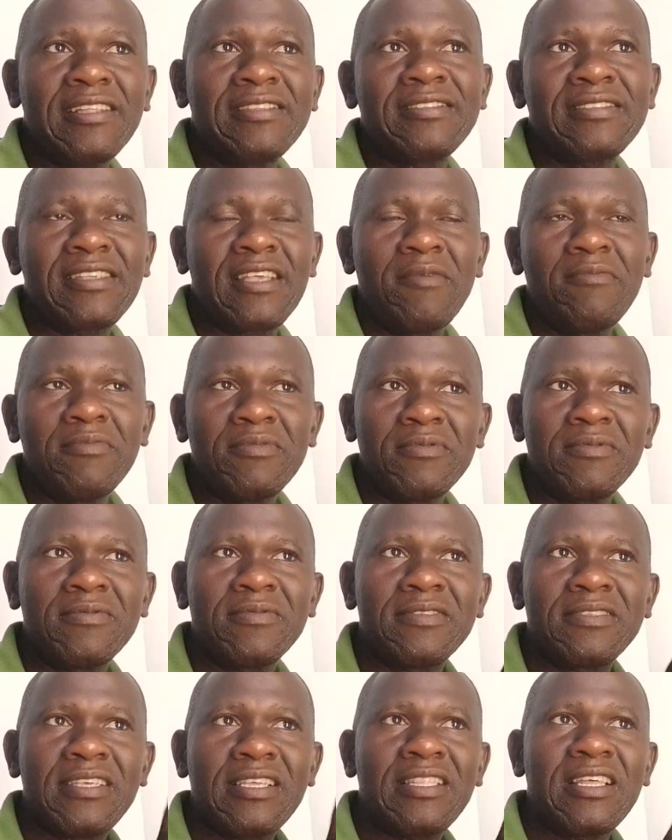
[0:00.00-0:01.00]
some
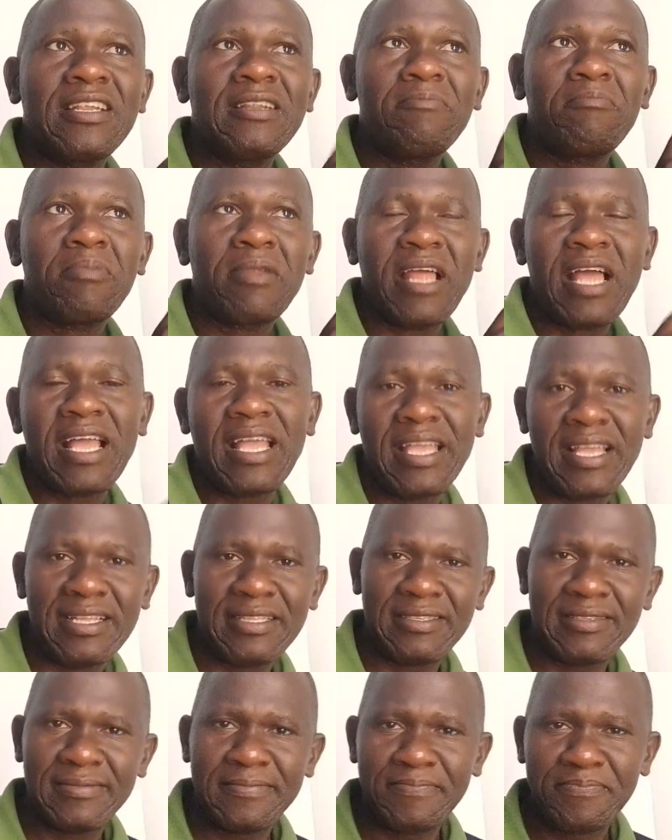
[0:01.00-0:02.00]
certain brackets,